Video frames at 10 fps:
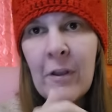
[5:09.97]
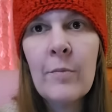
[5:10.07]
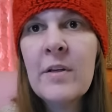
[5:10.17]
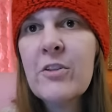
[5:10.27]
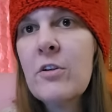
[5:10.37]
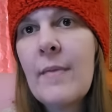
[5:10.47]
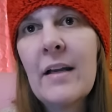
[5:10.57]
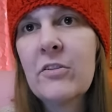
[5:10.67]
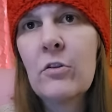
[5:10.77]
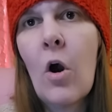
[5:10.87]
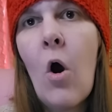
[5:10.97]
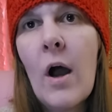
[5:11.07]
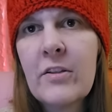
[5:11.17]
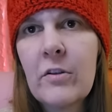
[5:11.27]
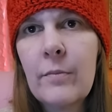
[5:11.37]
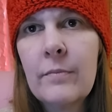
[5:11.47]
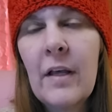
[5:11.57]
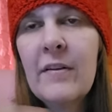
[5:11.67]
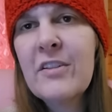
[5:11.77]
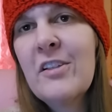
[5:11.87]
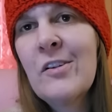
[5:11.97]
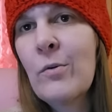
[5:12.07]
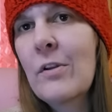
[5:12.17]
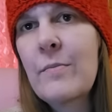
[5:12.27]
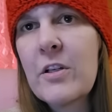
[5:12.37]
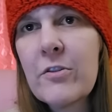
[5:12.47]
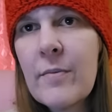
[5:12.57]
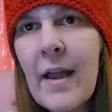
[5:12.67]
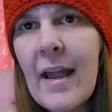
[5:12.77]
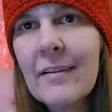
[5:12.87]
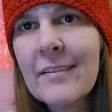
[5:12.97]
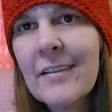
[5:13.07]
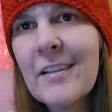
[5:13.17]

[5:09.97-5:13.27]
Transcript: their mystery bags are awesome. Now, this isn't really mystery bags.